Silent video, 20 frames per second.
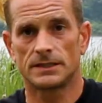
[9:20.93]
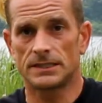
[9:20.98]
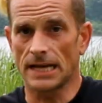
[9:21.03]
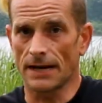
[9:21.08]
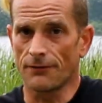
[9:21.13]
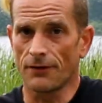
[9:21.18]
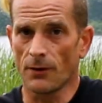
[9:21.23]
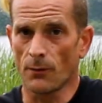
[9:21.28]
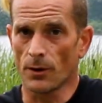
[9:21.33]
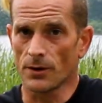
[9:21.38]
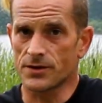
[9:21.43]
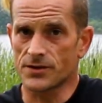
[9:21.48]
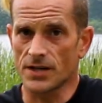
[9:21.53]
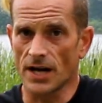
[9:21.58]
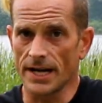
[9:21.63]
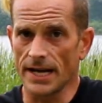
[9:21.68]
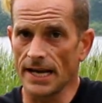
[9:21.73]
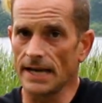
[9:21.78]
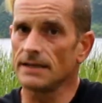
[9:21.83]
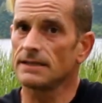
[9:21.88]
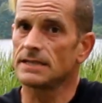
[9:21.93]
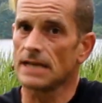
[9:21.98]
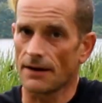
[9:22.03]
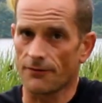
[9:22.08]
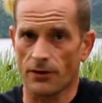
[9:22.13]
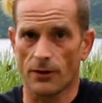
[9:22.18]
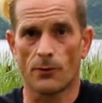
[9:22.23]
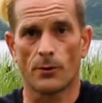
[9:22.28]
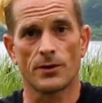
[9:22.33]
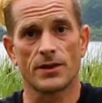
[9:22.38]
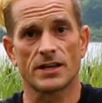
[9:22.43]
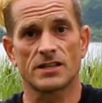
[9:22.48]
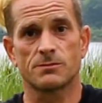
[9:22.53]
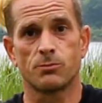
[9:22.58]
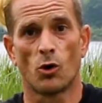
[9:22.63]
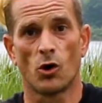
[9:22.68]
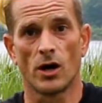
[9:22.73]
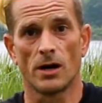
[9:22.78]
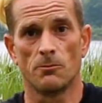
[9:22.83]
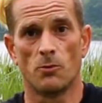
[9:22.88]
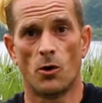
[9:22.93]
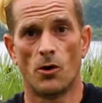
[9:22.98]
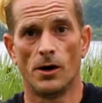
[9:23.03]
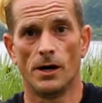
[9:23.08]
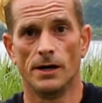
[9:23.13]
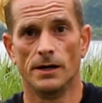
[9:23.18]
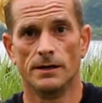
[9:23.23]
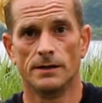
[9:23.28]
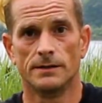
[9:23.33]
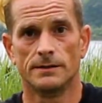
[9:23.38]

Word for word: Definitely worth studying, definitely worth exploring more.